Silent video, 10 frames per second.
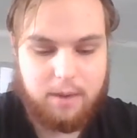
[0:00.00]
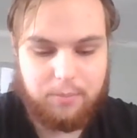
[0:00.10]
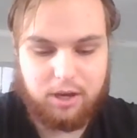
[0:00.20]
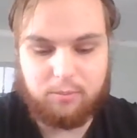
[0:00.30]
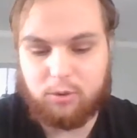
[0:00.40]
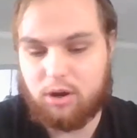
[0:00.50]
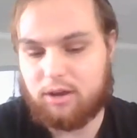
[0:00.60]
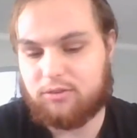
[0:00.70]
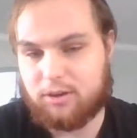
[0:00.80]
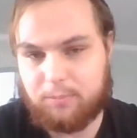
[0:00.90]
Peter
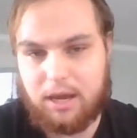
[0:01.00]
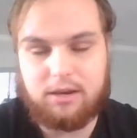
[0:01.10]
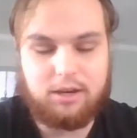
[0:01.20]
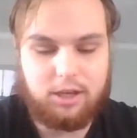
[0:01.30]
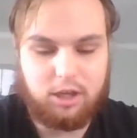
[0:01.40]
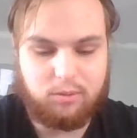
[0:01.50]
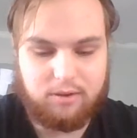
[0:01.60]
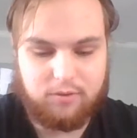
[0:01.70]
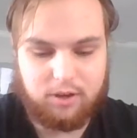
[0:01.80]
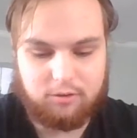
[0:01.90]
Mrazek, pending
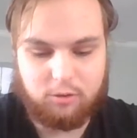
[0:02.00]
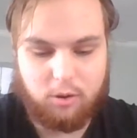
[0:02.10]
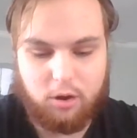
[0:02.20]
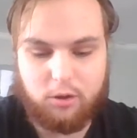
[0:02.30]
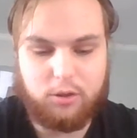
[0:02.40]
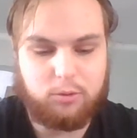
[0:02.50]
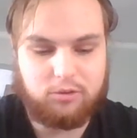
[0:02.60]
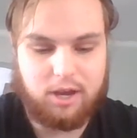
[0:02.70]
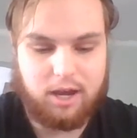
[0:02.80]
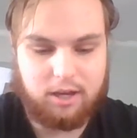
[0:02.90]
UFA. So all those
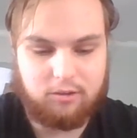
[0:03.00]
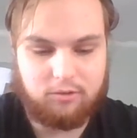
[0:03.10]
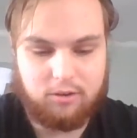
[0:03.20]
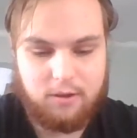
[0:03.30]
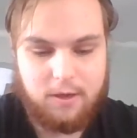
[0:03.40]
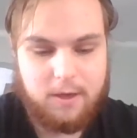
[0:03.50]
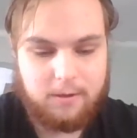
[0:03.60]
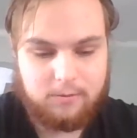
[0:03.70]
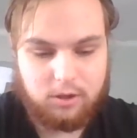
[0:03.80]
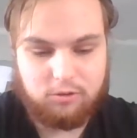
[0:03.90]
guys,
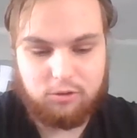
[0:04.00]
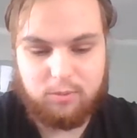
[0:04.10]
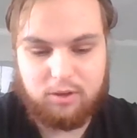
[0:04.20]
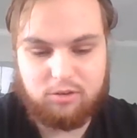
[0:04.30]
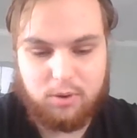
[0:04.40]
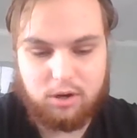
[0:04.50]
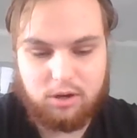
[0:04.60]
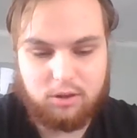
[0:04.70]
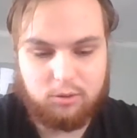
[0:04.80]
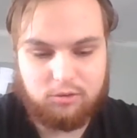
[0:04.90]
assuming tomorrow
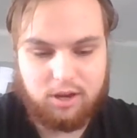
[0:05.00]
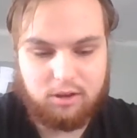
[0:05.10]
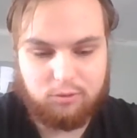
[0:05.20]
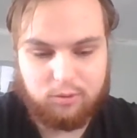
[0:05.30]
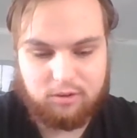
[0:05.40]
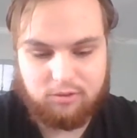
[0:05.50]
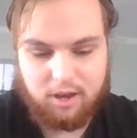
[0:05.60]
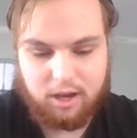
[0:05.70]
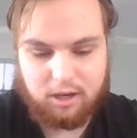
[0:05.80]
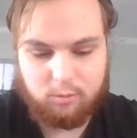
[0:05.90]
none of those guys
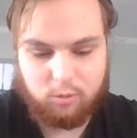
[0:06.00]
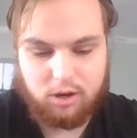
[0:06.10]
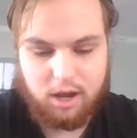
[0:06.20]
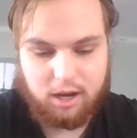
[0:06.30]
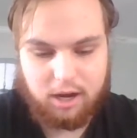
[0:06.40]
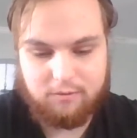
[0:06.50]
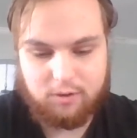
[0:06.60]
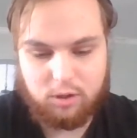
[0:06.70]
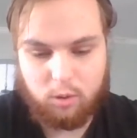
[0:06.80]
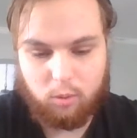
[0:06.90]
re-sign, we're not going to have a
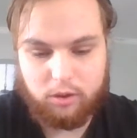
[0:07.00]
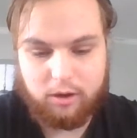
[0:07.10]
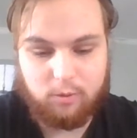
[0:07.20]
goalie.